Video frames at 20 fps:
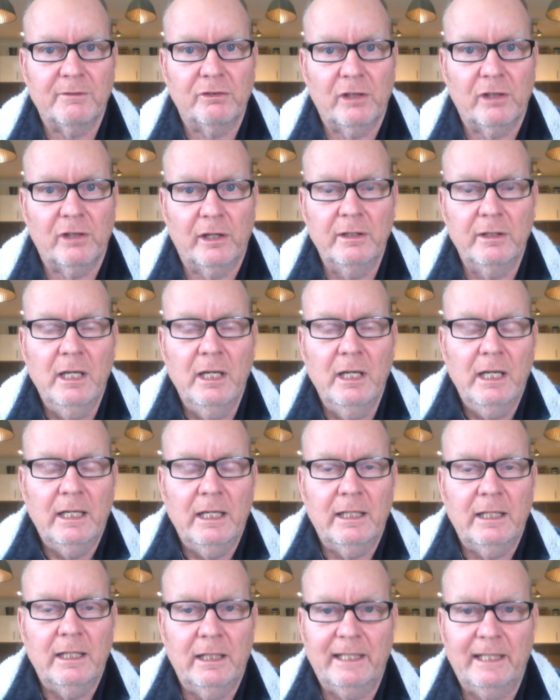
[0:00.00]
So
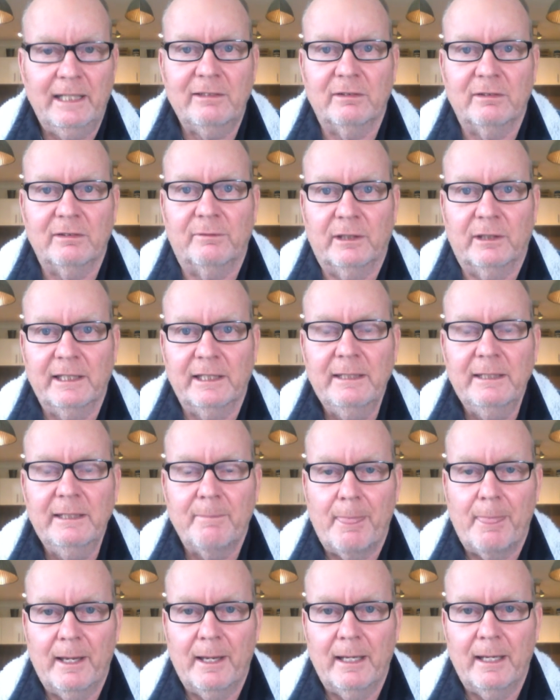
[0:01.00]

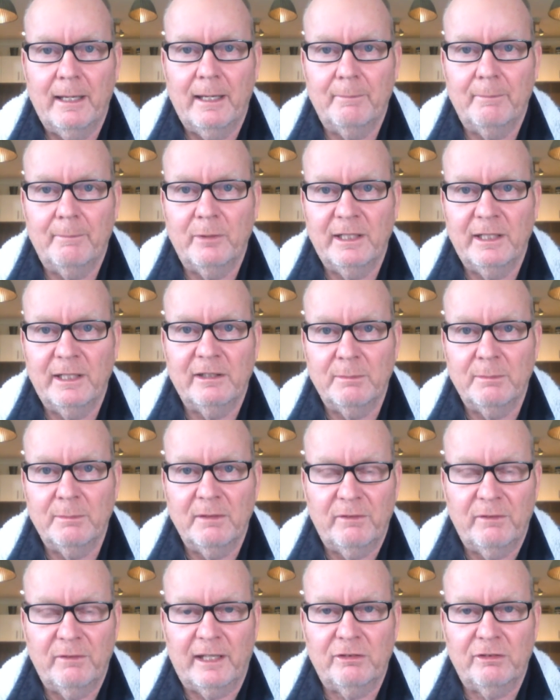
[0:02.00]
collectively, we need to be
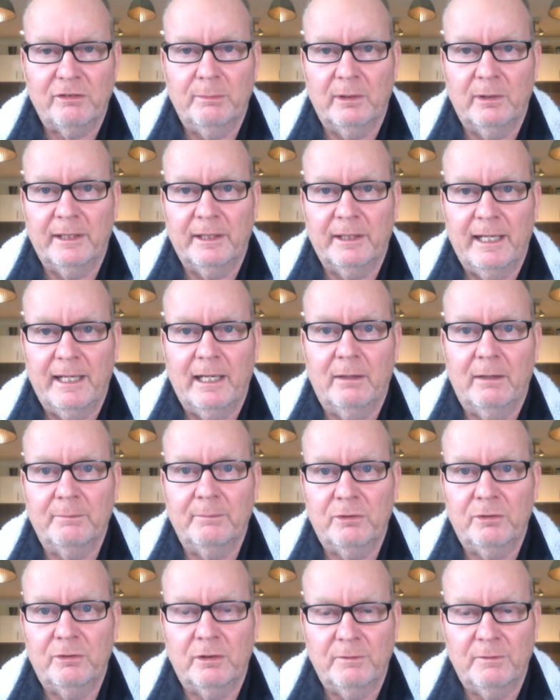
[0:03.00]
flexible in
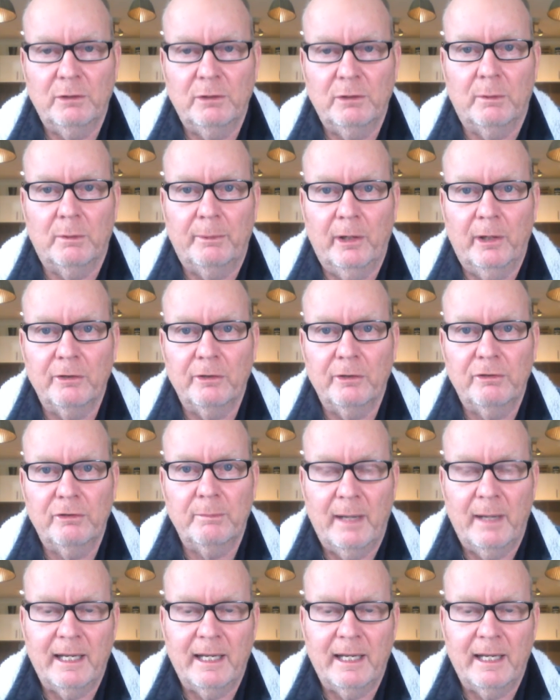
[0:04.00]
how sort of you approach it.